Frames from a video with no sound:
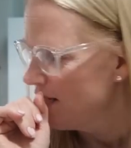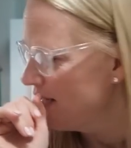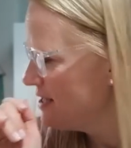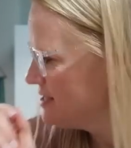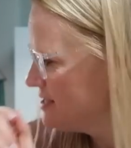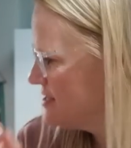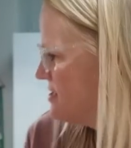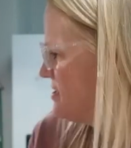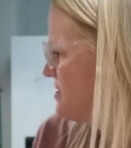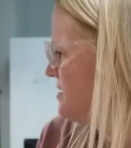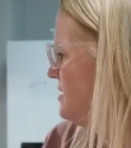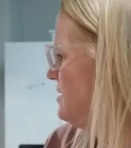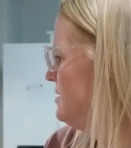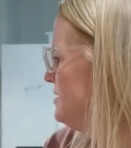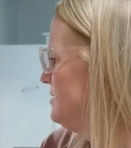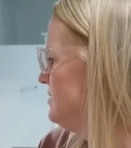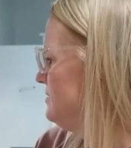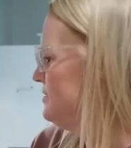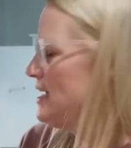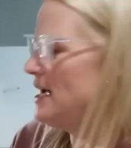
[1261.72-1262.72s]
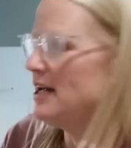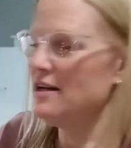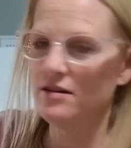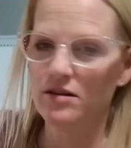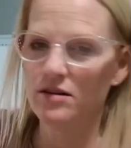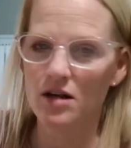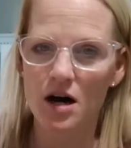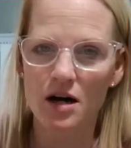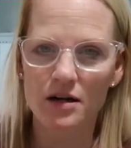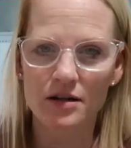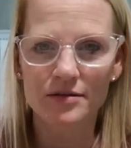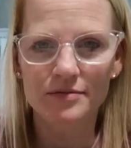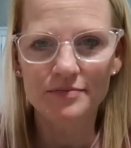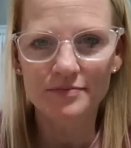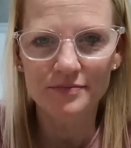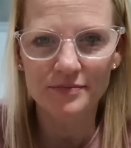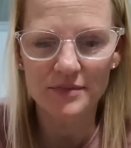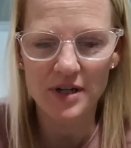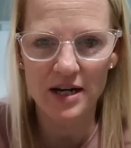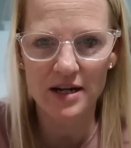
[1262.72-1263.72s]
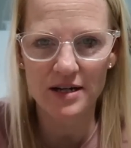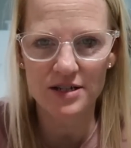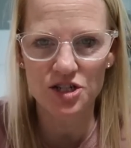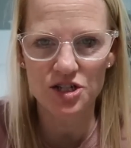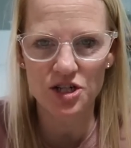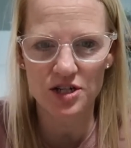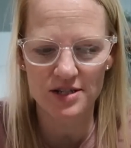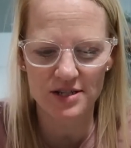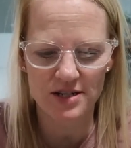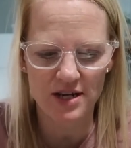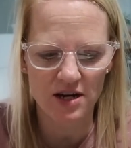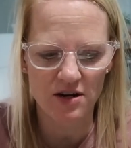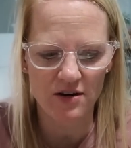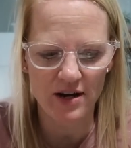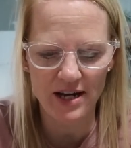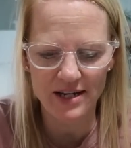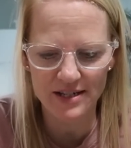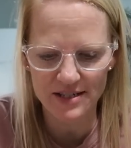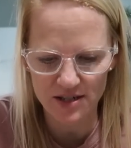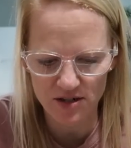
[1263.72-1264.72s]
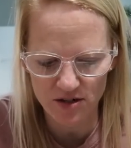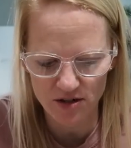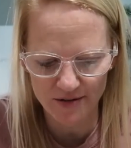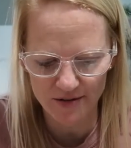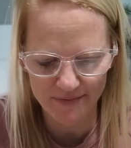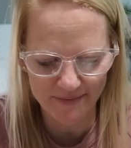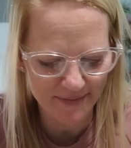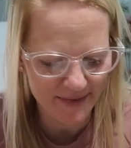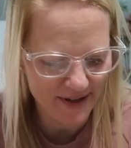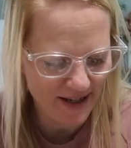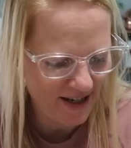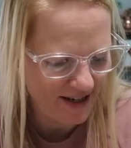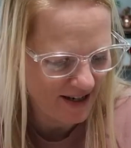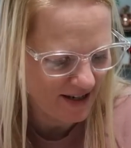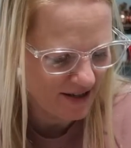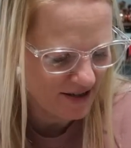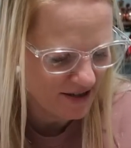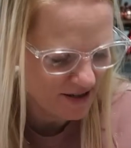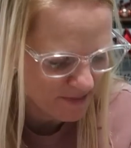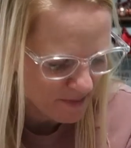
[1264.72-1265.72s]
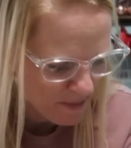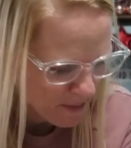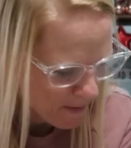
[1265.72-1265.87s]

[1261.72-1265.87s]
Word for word: it's 8 o'clock and I just now ate dinner and